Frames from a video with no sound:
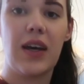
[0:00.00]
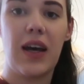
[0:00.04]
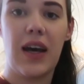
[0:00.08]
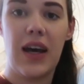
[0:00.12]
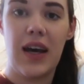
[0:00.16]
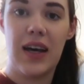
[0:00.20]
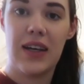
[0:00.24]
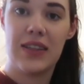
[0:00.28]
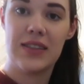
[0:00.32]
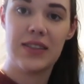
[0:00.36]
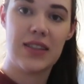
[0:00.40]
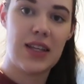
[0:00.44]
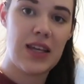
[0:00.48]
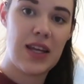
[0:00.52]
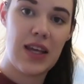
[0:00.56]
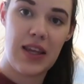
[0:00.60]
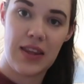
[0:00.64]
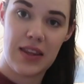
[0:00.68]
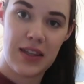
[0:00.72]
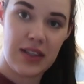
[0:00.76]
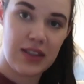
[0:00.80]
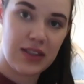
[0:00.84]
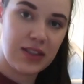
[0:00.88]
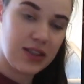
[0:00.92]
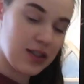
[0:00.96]
that has
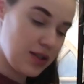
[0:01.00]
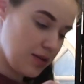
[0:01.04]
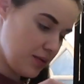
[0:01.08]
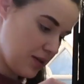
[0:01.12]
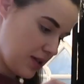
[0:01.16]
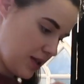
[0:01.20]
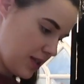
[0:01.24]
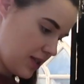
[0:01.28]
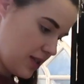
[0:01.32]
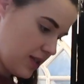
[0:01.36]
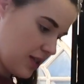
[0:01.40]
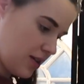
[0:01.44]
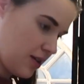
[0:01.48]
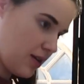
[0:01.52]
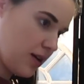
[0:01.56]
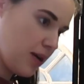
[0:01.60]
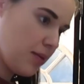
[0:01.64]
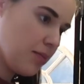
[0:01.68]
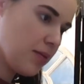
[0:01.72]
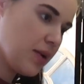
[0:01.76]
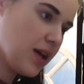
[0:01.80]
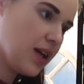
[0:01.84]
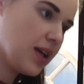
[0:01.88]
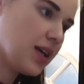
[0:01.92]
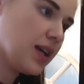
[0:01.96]
nothing to do with the dinner
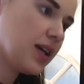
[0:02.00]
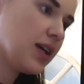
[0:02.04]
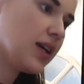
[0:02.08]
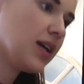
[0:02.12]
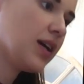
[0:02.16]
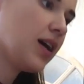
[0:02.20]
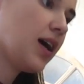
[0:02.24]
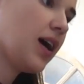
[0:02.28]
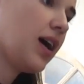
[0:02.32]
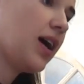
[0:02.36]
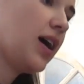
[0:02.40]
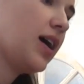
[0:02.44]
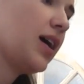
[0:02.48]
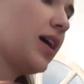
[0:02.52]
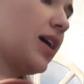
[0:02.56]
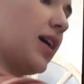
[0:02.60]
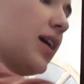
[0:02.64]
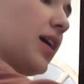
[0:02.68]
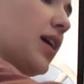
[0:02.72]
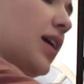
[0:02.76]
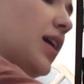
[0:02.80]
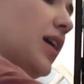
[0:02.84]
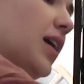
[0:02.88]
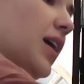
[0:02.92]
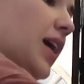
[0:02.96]
I'm making.
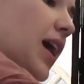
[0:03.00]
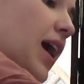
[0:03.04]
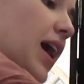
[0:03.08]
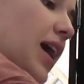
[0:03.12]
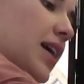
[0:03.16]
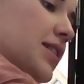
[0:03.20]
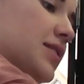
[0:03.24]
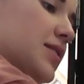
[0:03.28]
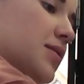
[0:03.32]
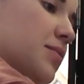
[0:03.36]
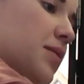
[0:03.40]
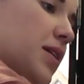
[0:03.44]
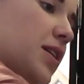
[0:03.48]
I had some